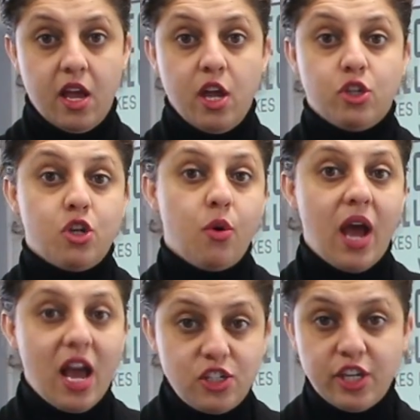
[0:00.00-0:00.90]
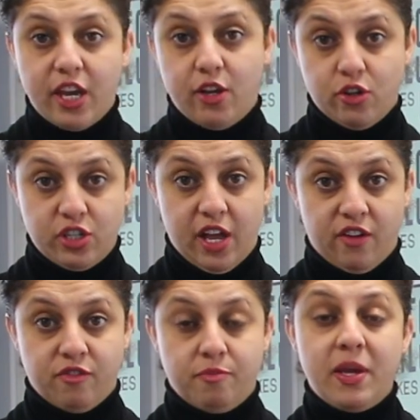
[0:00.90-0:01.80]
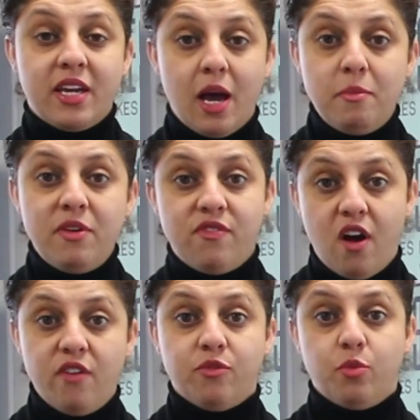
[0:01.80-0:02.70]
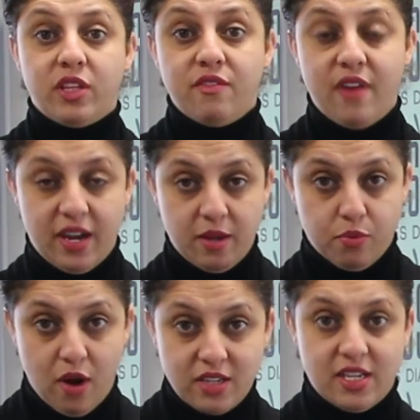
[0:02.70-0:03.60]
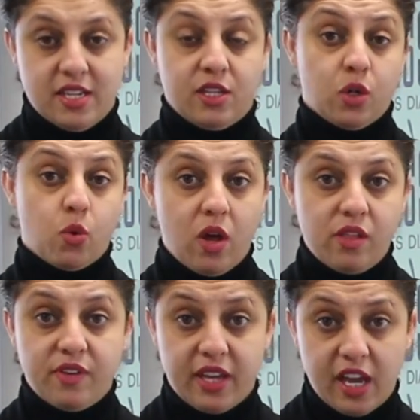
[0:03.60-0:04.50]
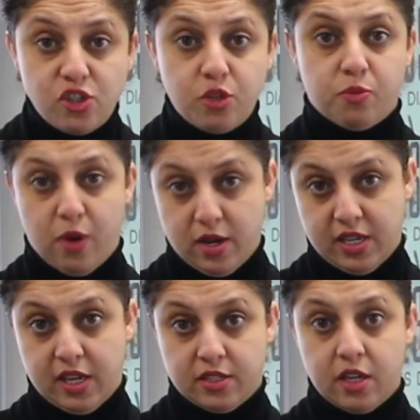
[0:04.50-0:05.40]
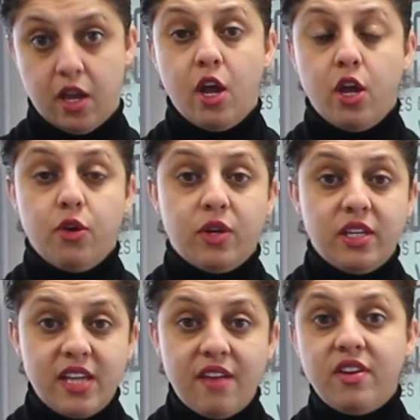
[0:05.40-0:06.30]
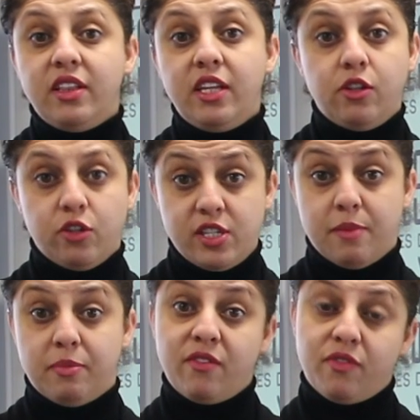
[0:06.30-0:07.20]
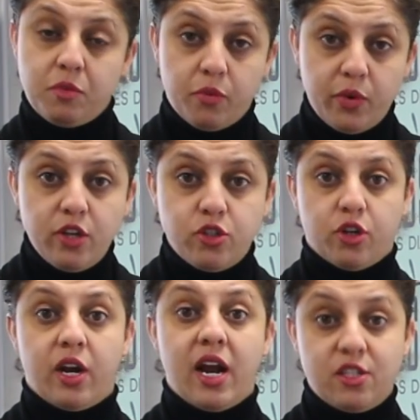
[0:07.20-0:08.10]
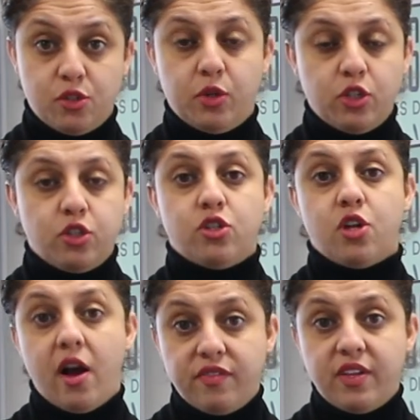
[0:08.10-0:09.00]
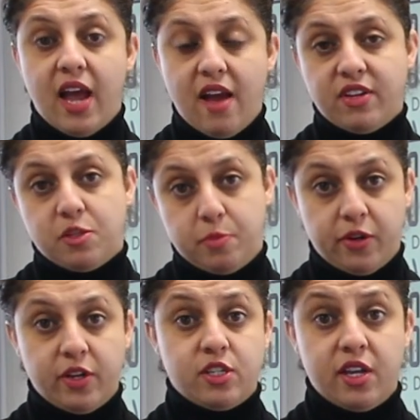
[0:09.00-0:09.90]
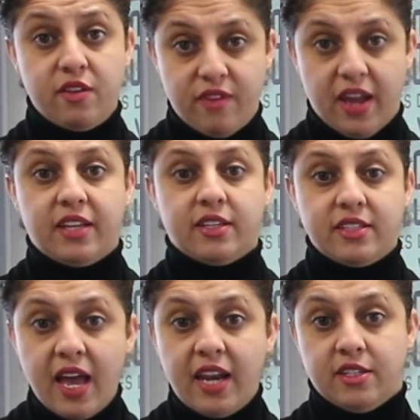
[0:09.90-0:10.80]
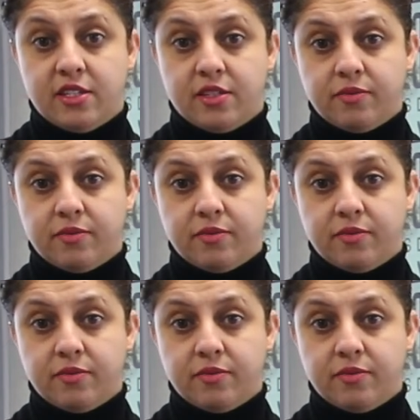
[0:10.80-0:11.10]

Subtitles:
So educate yourself, become involved with the vetting process and the qualification process. You can definitely learn something from the realtor, as the realtors often have experience in vetting the tenants.